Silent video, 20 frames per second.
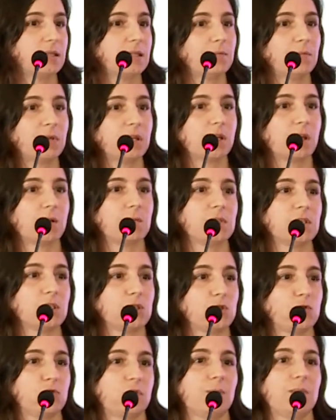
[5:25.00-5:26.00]
it becomes
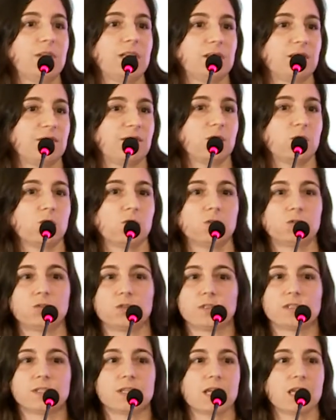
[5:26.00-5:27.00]
extremely difficult
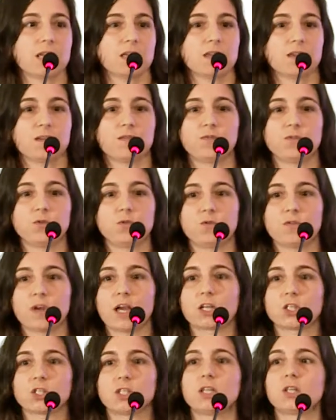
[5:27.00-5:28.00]
to say if you've
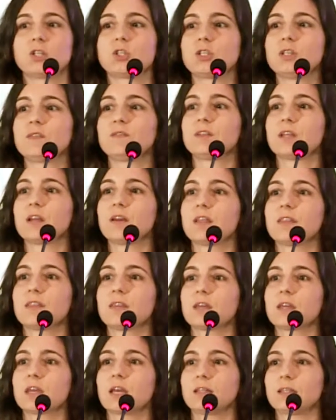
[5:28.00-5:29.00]
actually achieved
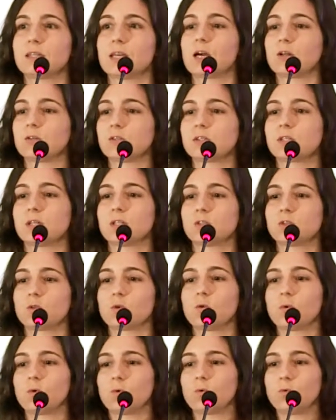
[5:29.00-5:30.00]
anything at the outset.
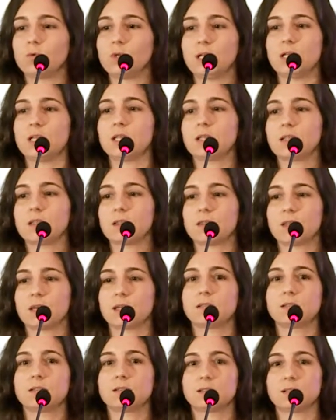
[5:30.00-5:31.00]
So really,
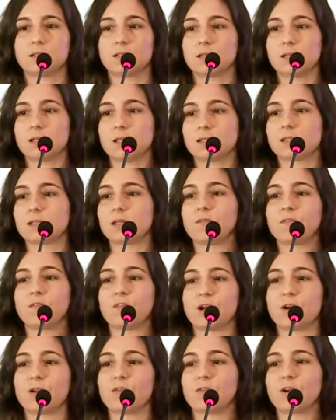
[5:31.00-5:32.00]
that is a
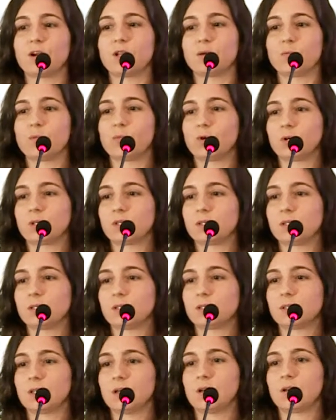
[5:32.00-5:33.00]
very, very
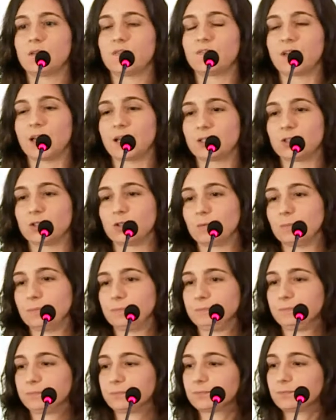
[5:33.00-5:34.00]
important factor.
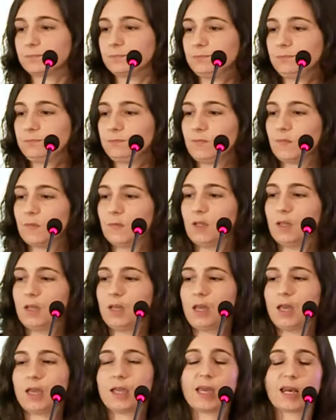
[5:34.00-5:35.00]

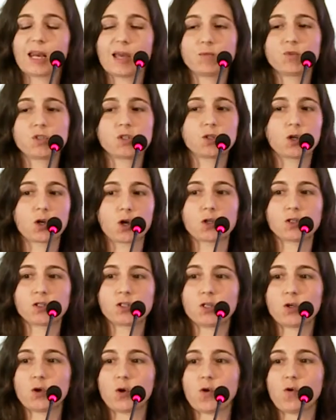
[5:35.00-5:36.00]
Again, I'm just
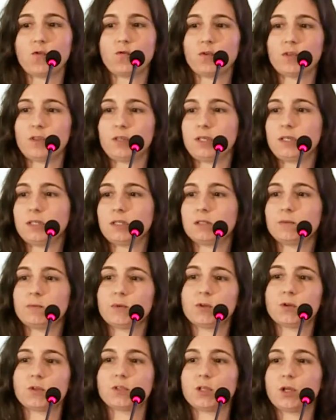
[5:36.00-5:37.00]
glossing over these
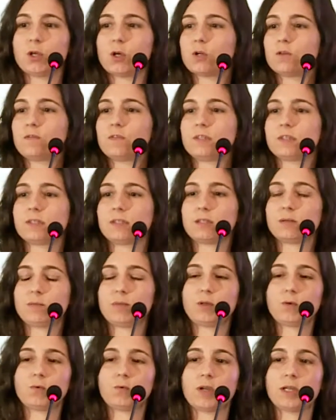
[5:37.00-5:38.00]
because a lot of this has
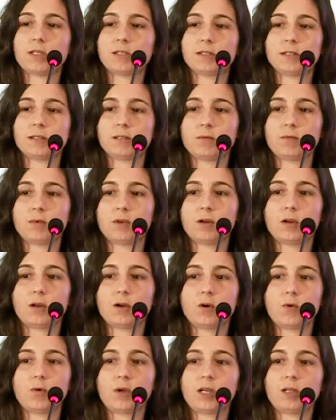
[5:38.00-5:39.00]
been raised
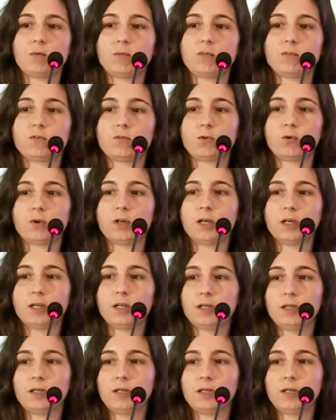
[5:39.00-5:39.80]
already before.